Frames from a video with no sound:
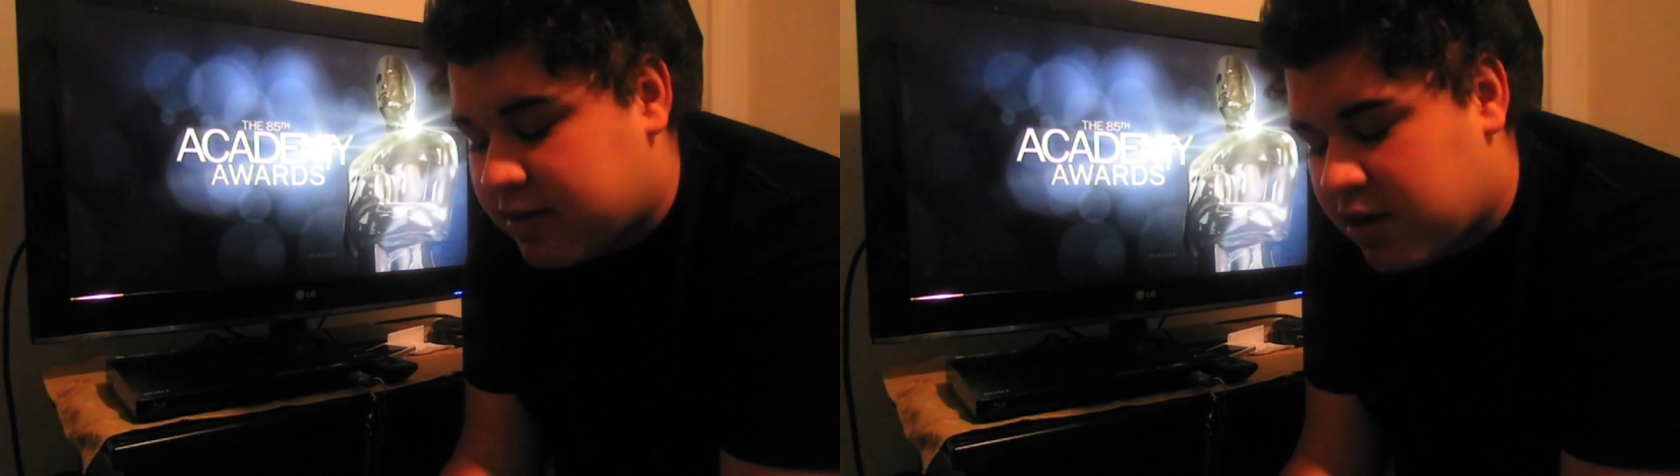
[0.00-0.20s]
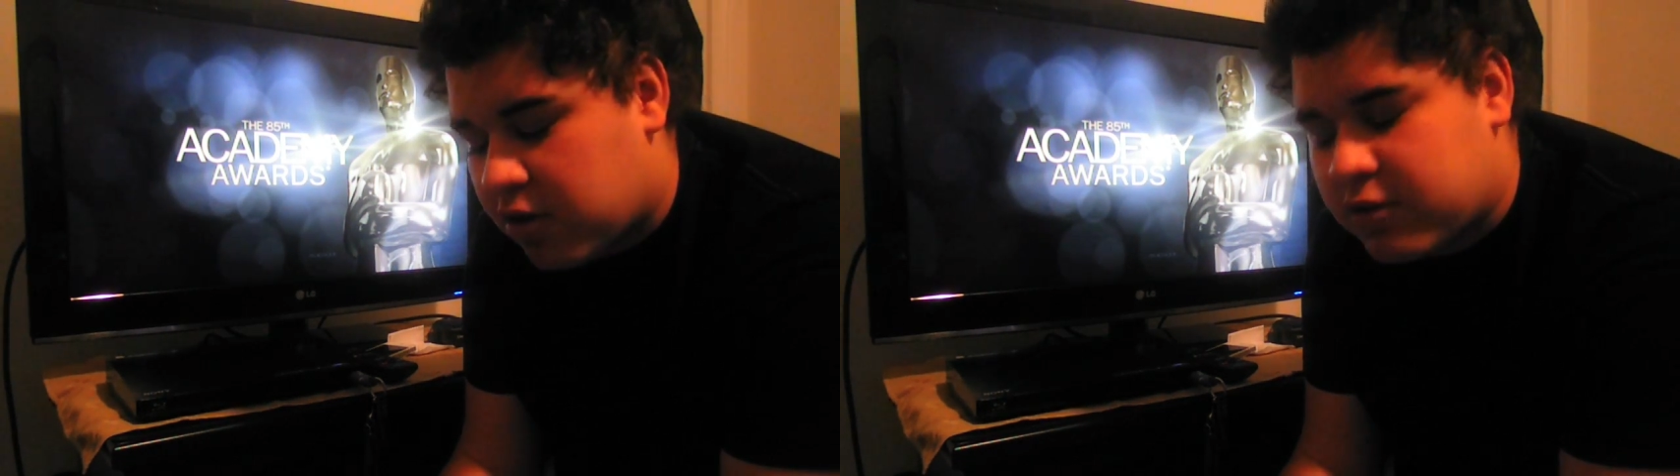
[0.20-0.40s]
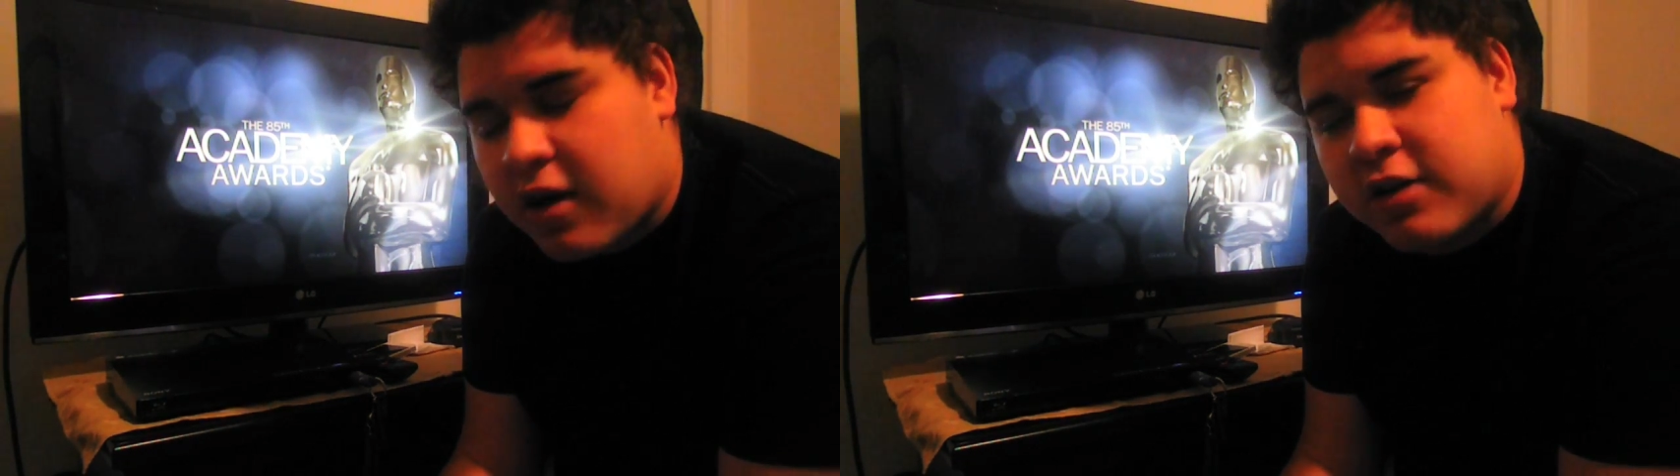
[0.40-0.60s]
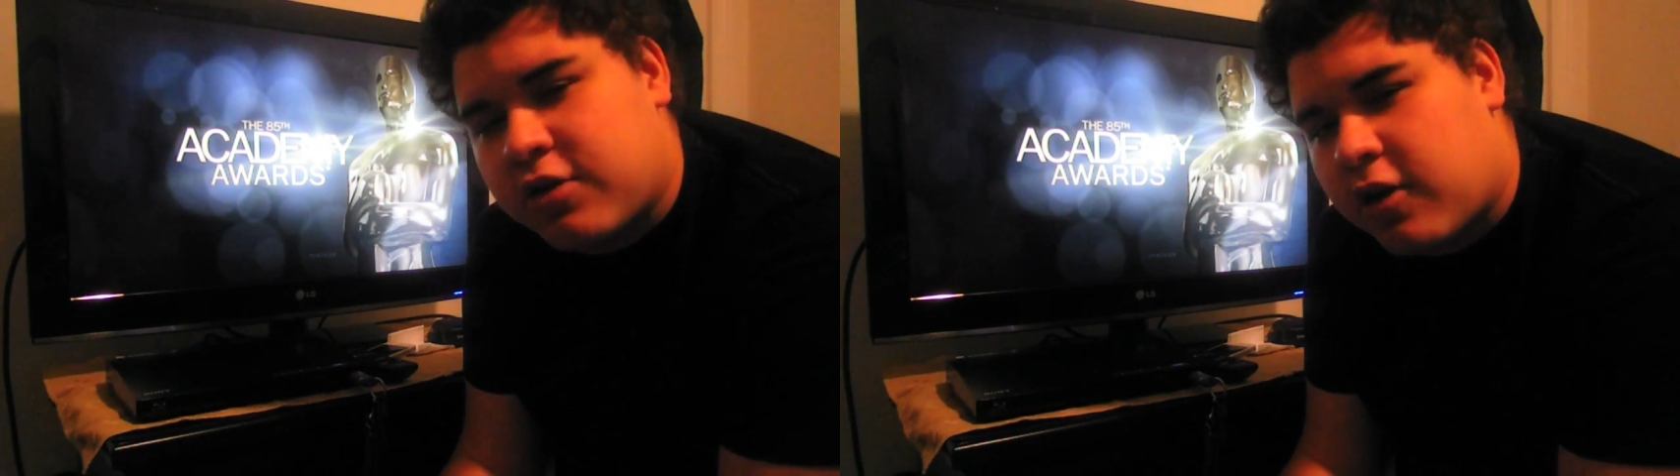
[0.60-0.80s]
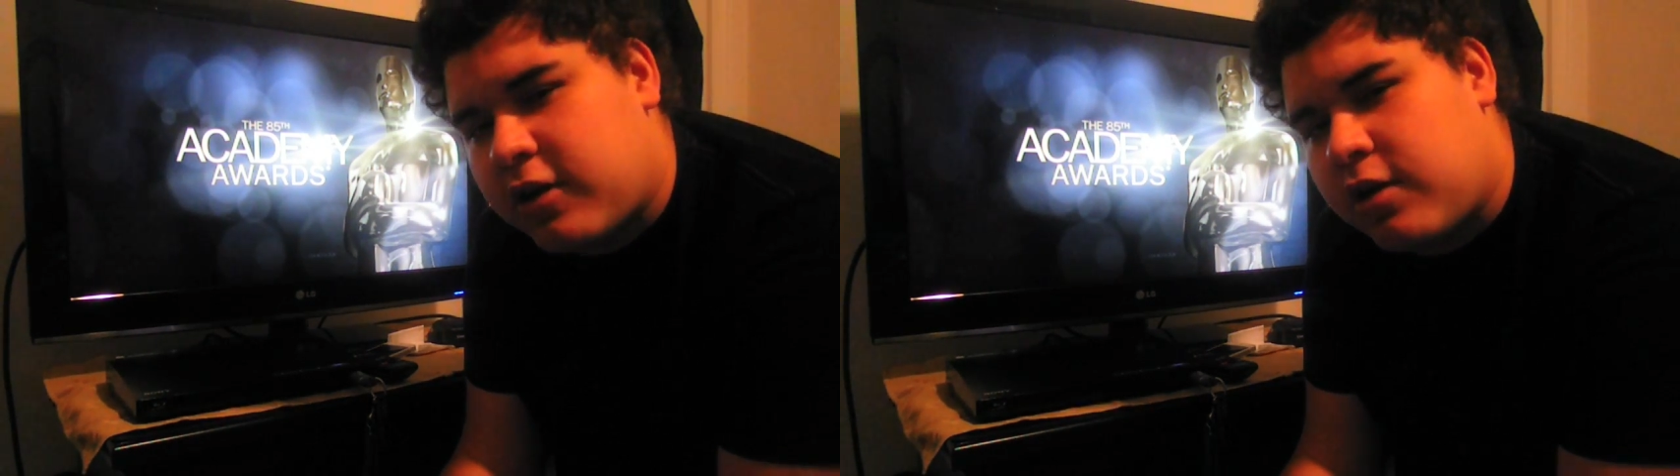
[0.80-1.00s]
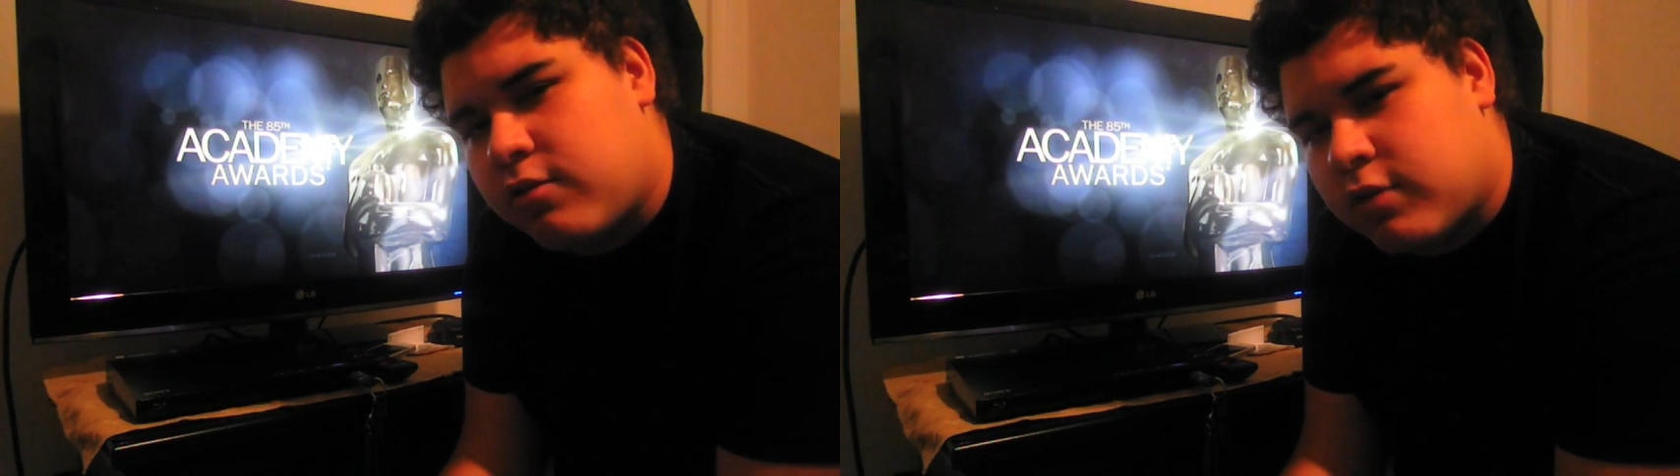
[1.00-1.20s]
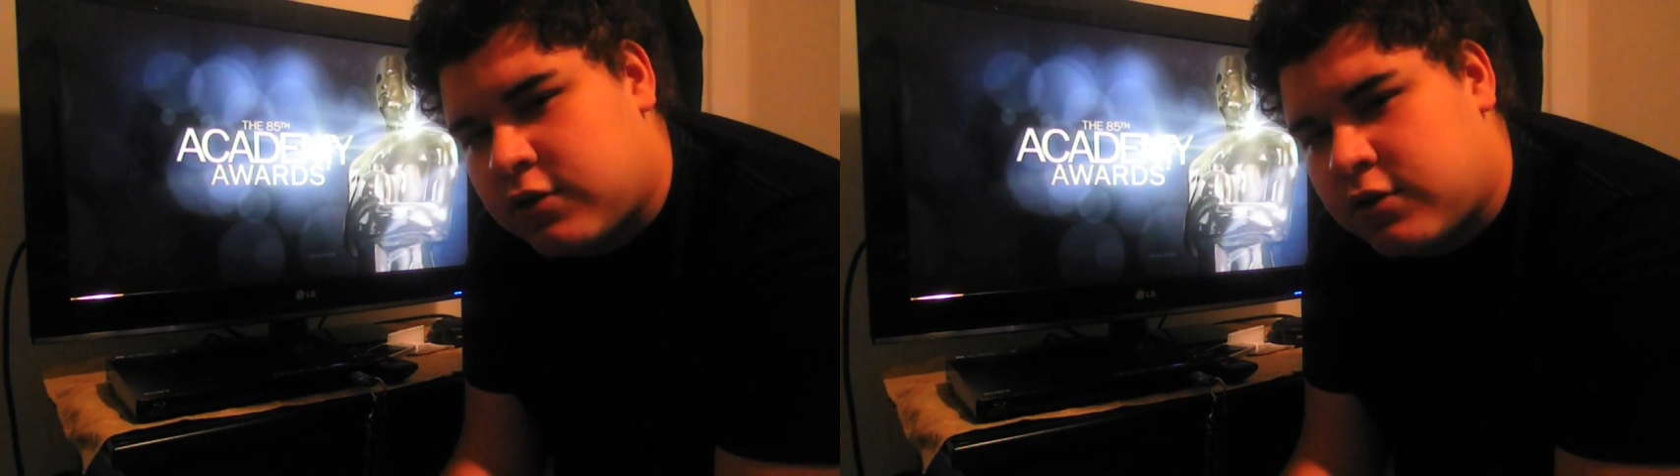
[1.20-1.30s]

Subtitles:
and Zero Dark 30,